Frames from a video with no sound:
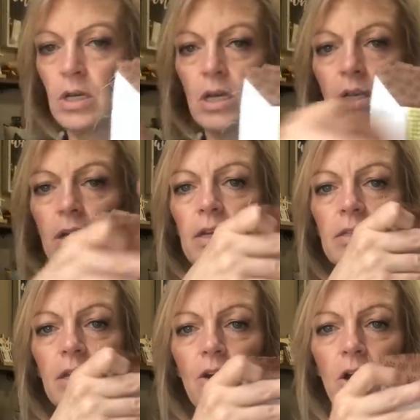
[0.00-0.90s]
And like I
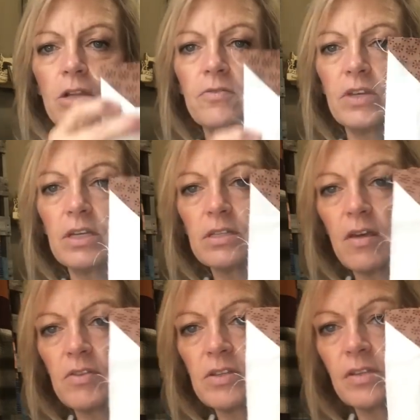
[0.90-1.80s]
said, all of these
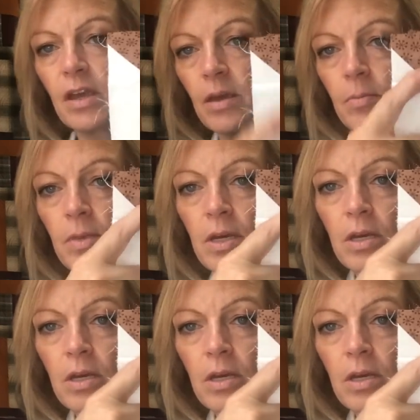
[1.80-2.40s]
have the same